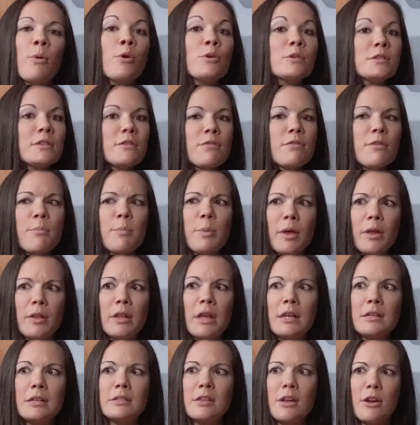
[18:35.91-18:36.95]
most of the
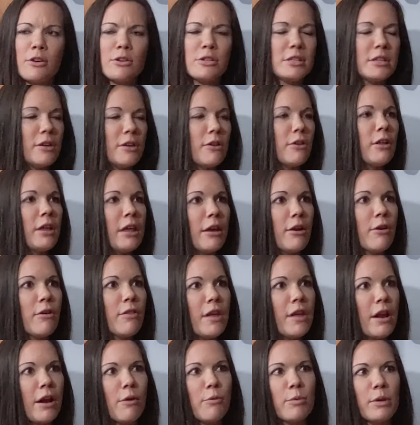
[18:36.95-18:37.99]
buildings that are still here
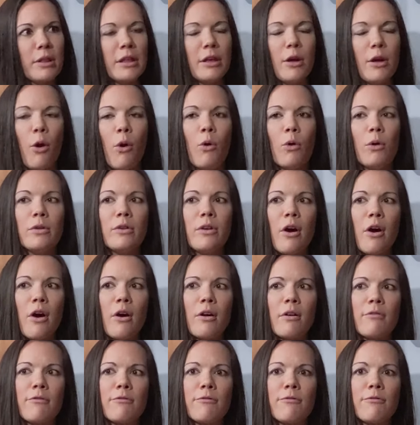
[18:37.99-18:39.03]
that are really old
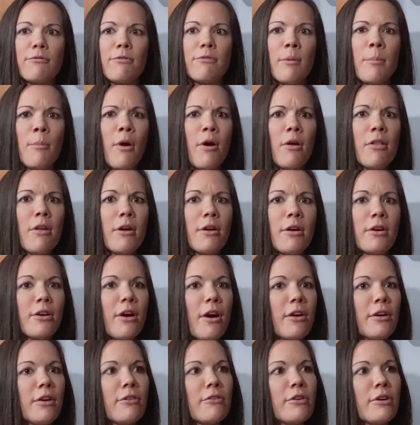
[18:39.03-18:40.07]
are from all our
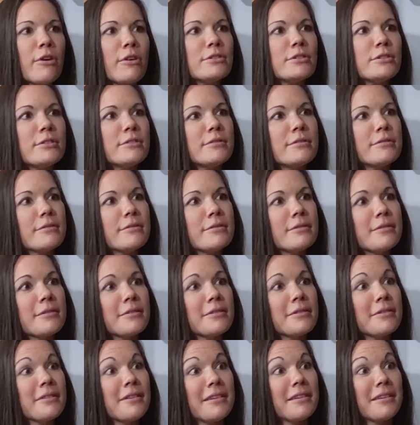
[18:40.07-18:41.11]
conquerors.
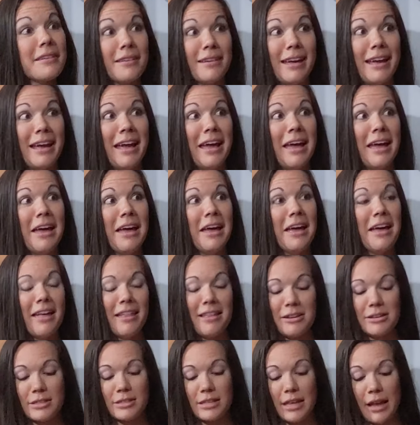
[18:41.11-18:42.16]
Yeah.
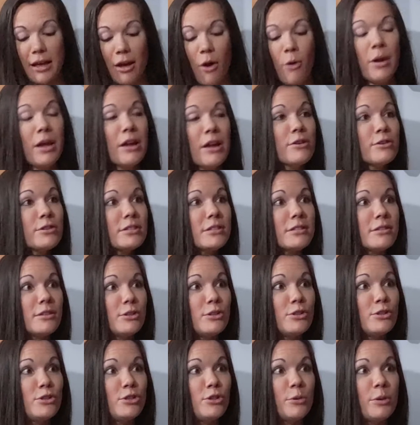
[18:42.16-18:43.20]
It's like, oh, here's the
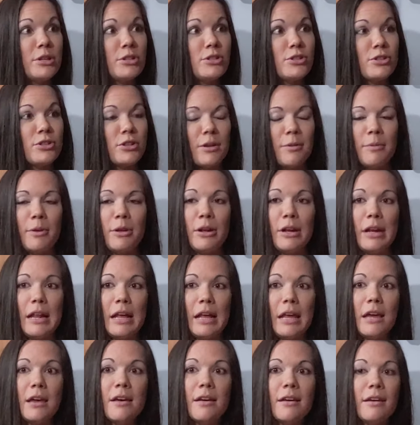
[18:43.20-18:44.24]
Jewish
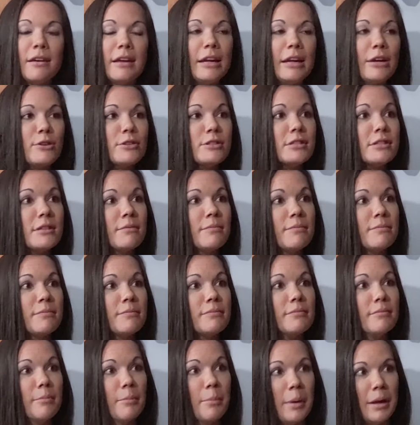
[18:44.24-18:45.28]
community. Here's the
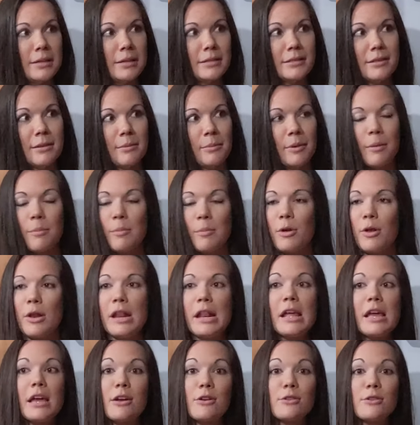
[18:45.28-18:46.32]
Muslim
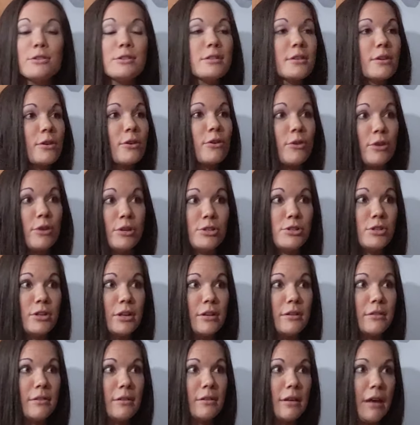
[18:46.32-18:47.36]
community. Here's the
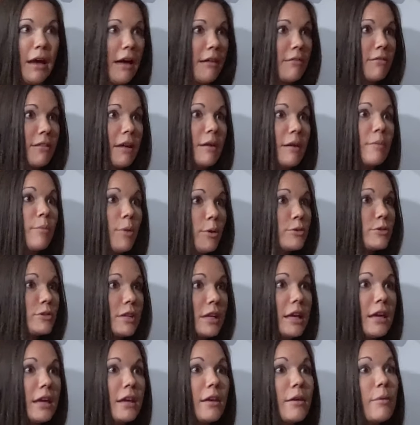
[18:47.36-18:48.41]
Christian, Catholic
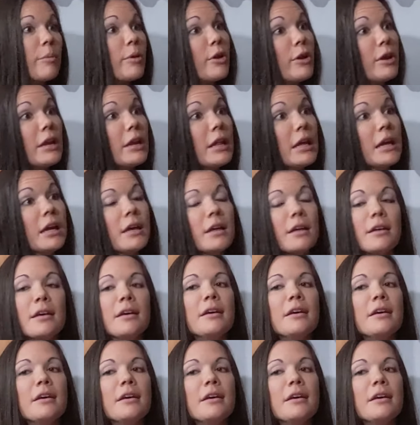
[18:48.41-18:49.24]
mostly, community.